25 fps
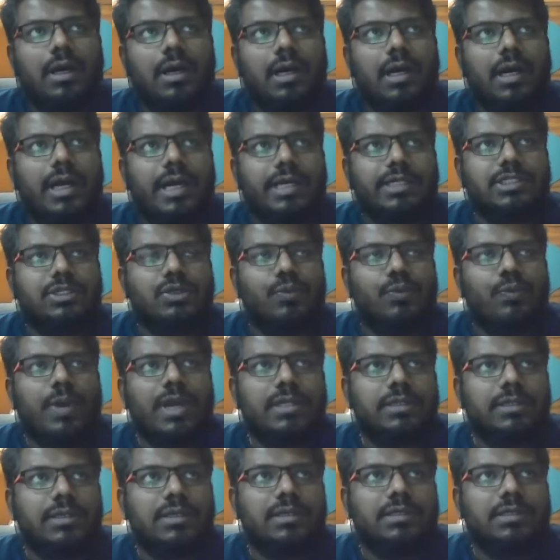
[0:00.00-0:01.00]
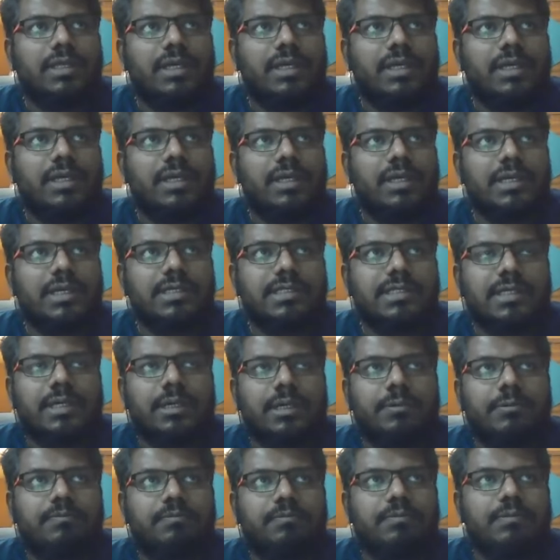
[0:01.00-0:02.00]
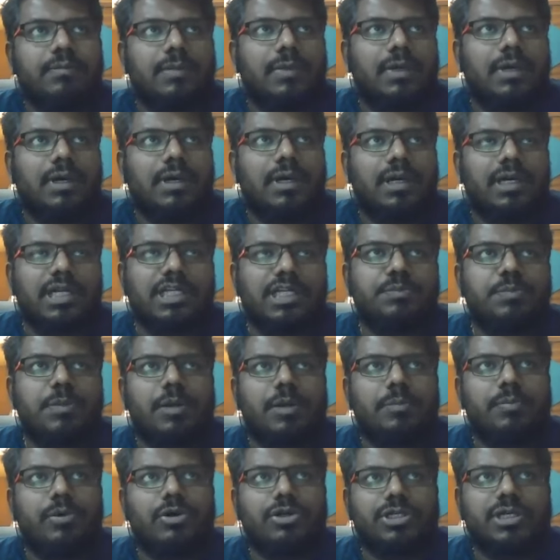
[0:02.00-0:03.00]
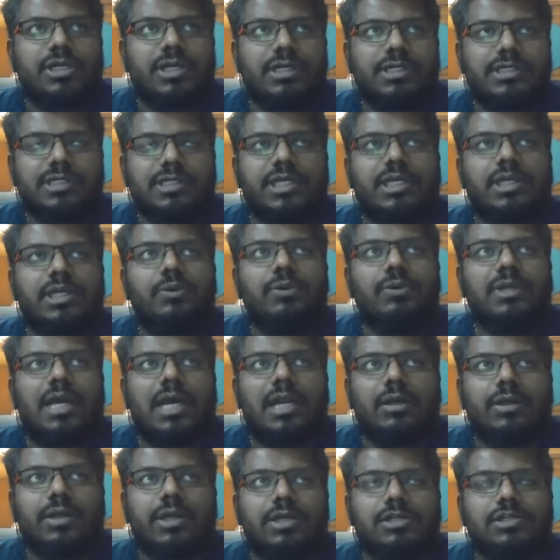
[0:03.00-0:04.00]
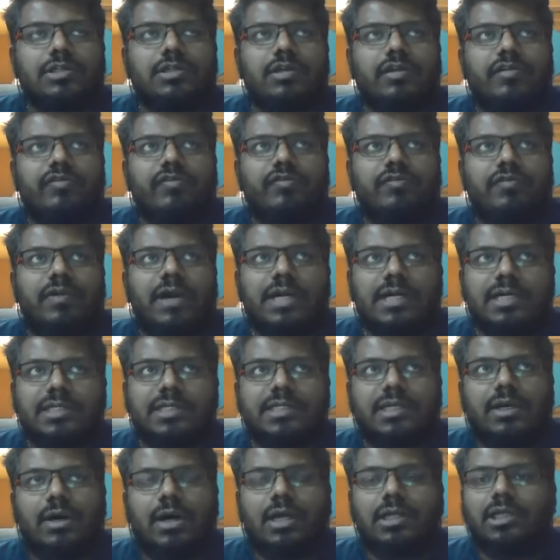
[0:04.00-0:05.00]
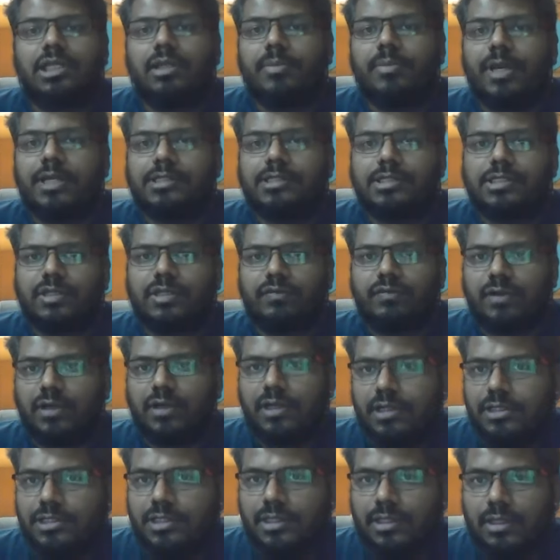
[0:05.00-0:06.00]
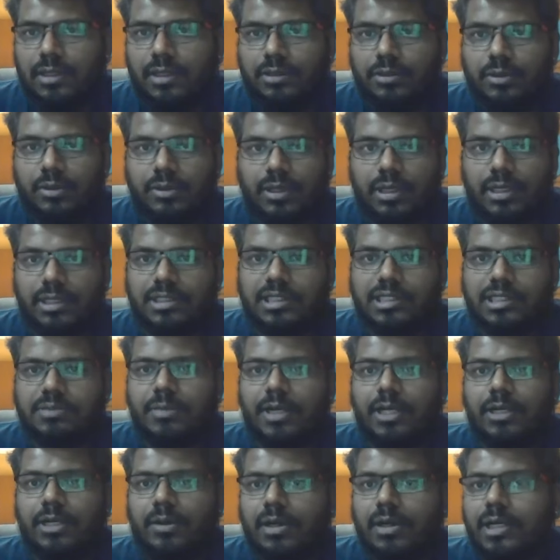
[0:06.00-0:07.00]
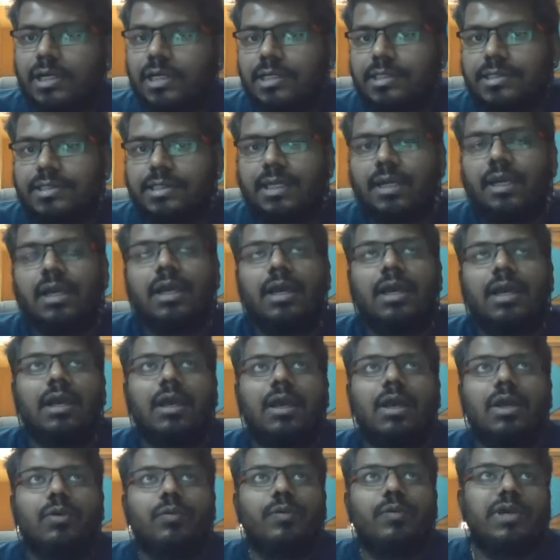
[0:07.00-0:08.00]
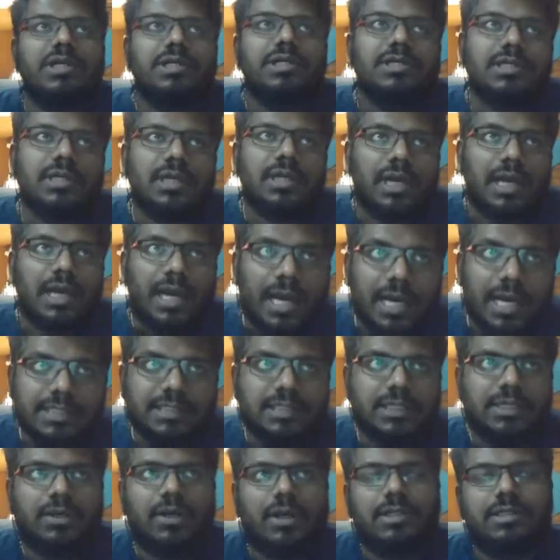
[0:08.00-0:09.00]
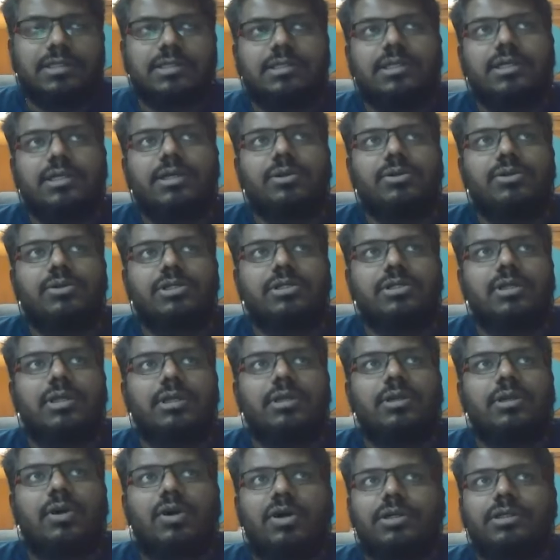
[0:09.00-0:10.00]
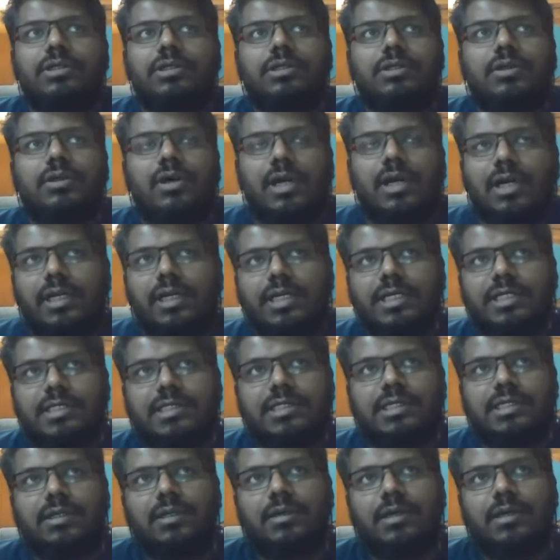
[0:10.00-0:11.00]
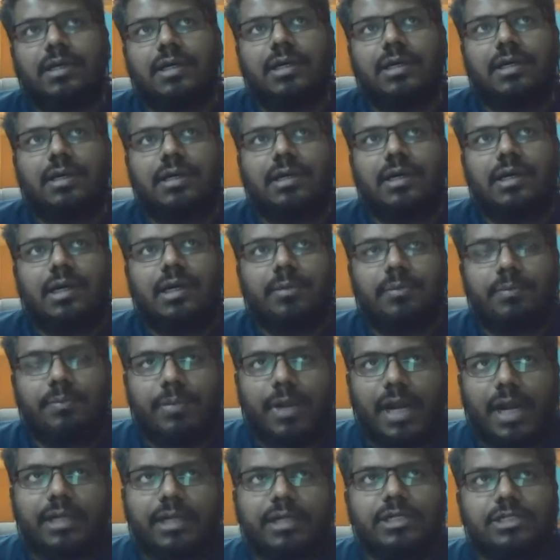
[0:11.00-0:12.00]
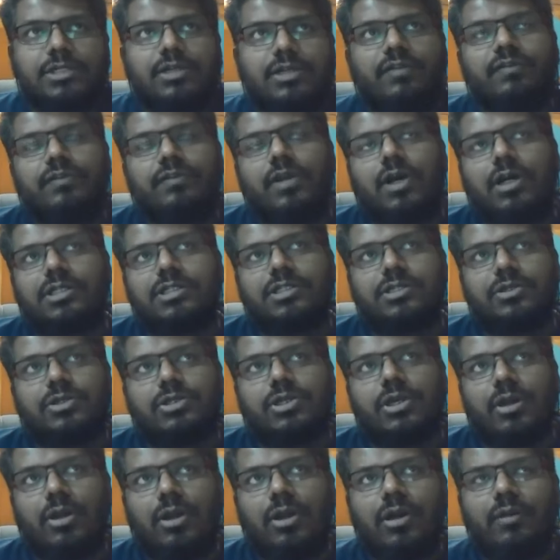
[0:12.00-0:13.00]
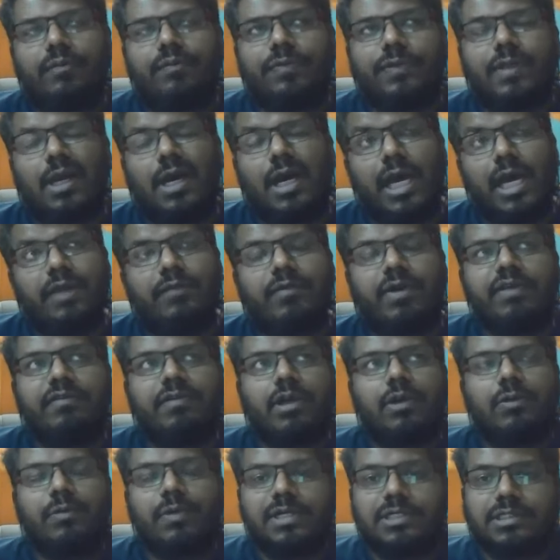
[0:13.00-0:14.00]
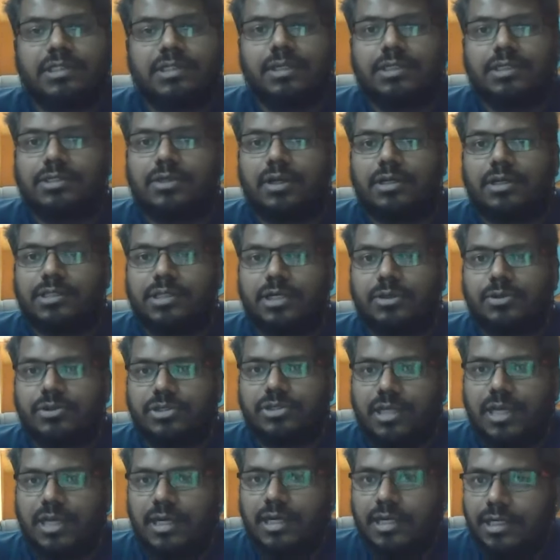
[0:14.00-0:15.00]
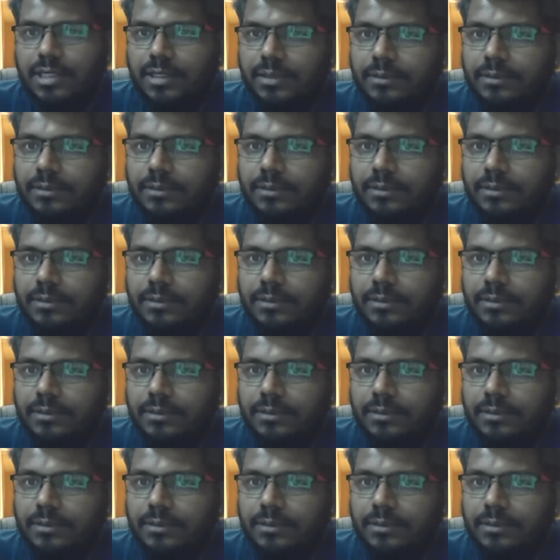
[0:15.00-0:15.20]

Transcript: as to whether there is a disproportionate skew in allocation of funds on the basis of religion to religious minorities, which as a constitutional lawyer, or at least a practitioner of the constitutional law, I would even question its constitutionality.